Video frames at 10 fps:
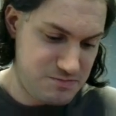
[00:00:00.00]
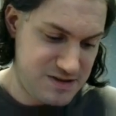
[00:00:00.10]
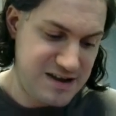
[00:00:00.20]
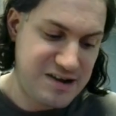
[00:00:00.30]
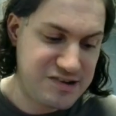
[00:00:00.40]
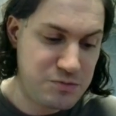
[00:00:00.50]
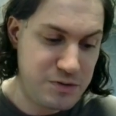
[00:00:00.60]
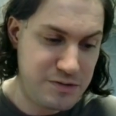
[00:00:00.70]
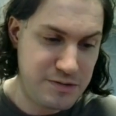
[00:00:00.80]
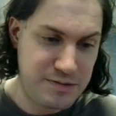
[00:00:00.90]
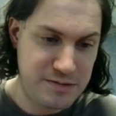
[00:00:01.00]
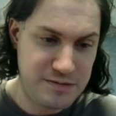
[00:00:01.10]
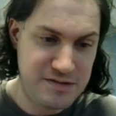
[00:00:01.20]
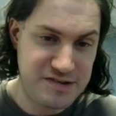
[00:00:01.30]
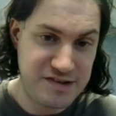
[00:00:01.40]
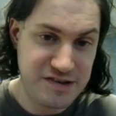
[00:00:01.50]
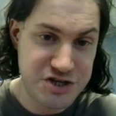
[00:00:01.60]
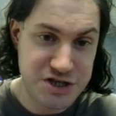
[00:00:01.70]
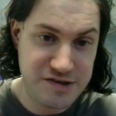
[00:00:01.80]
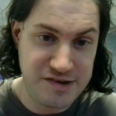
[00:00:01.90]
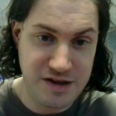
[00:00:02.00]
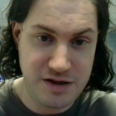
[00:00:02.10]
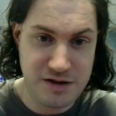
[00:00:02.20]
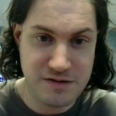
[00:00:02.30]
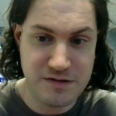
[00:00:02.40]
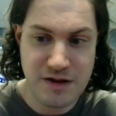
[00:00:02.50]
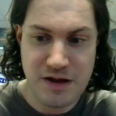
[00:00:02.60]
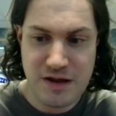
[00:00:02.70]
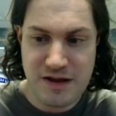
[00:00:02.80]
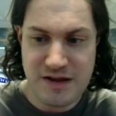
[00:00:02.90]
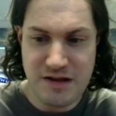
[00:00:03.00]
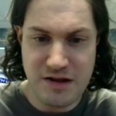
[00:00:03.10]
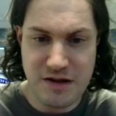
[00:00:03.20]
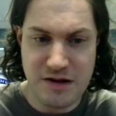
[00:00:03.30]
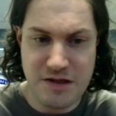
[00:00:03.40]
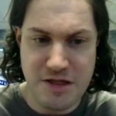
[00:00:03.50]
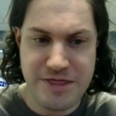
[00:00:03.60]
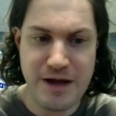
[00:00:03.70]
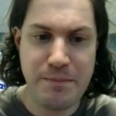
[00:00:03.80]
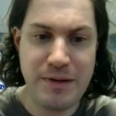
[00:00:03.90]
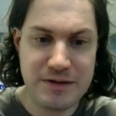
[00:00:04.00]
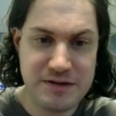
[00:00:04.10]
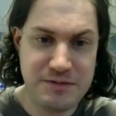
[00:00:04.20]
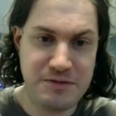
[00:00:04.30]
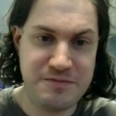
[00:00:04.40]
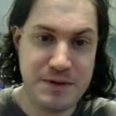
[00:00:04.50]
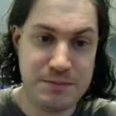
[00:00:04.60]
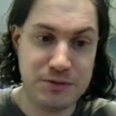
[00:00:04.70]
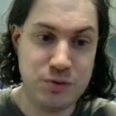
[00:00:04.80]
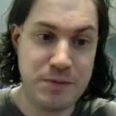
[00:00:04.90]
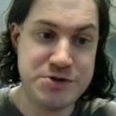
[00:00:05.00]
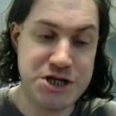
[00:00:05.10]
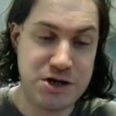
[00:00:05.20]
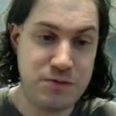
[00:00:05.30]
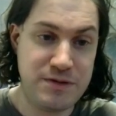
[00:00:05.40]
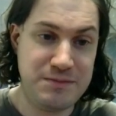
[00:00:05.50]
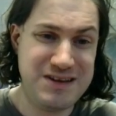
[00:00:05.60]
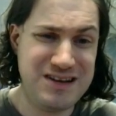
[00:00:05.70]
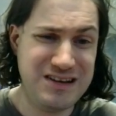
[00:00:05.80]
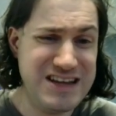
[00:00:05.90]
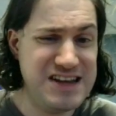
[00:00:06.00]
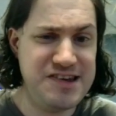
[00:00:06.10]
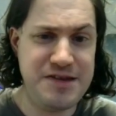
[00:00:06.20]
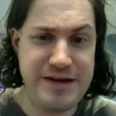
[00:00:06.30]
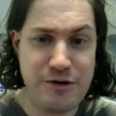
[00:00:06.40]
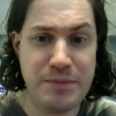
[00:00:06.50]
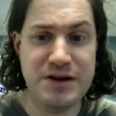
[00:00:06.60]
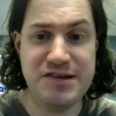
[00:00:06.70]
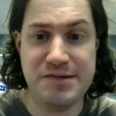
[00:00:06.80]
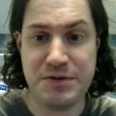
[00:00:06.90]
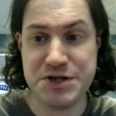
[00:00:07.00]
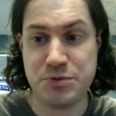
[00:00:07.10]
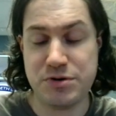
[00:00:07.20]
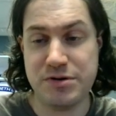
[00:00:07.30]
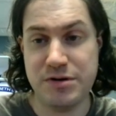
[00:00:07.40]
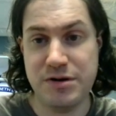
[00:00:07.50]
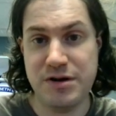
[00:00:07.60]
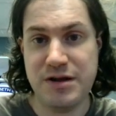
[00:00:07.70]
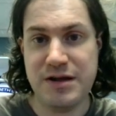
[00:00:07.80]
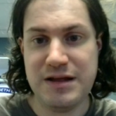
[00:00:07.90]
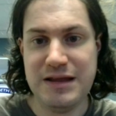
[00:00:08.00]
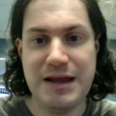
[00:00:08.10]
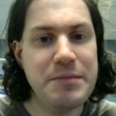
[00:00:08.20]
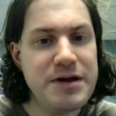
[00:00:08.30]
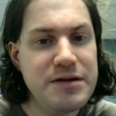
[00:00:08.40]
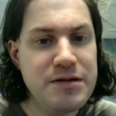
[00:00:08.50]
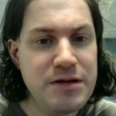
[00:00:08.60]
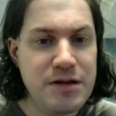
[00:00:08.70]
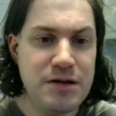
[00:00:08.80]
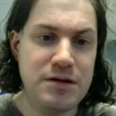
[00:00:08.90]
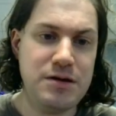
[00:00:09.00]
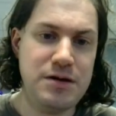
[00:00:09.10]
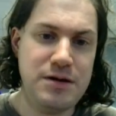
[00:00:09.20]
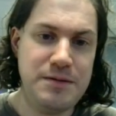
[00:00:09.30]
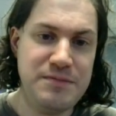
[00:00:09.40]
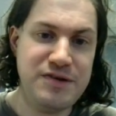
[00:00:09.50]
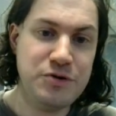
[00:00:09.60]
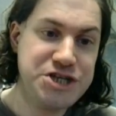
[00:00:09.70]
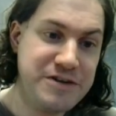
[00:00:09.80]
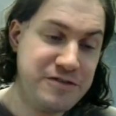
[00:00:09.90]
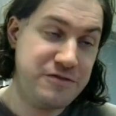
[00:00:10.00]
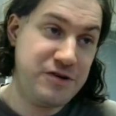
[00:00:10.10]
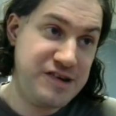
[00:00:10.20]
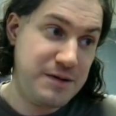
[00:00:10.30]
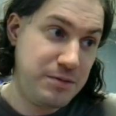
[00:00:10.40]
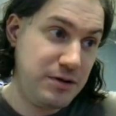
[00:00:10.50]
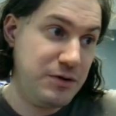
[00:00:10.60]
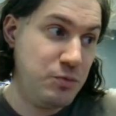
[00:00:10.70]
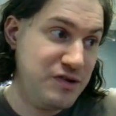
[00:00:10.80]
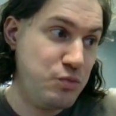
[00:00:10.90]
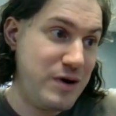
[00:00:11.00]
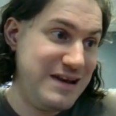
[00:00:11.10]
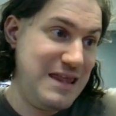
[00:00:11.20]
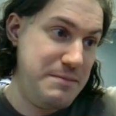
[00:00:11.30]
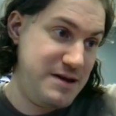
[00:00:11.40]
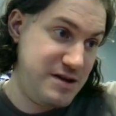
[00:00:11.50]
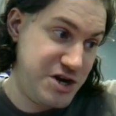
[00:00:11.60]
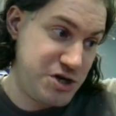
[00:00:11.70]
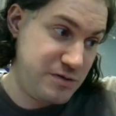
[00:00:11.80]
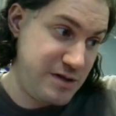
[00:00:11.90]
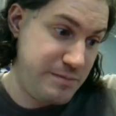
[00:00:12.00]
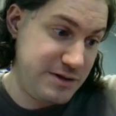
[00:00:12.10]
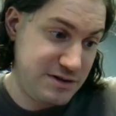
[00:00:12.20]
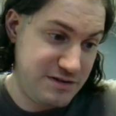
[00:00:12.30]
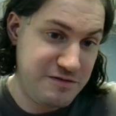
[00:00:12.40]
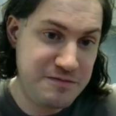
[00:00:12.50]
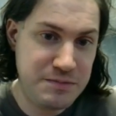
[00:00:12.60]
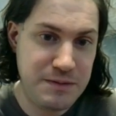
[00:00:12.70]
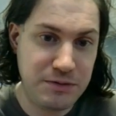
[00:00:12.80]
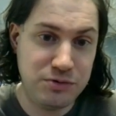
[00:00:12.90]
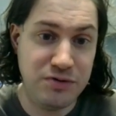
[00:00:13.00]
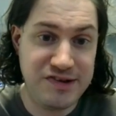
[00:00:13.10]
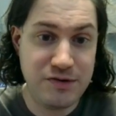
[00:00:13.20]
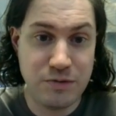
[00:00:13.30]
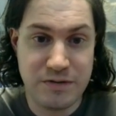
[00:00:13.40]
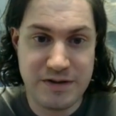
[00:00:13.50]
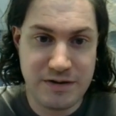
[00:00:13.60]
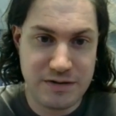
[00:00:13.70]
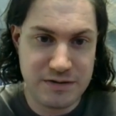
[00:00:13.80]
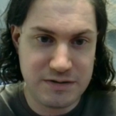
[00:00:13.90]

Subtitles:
tasked with these decisions, and the ability of people to object to them legally is there, but it is much more limited. So Chevron, for example, was one limitation on the ability of people to sue, and the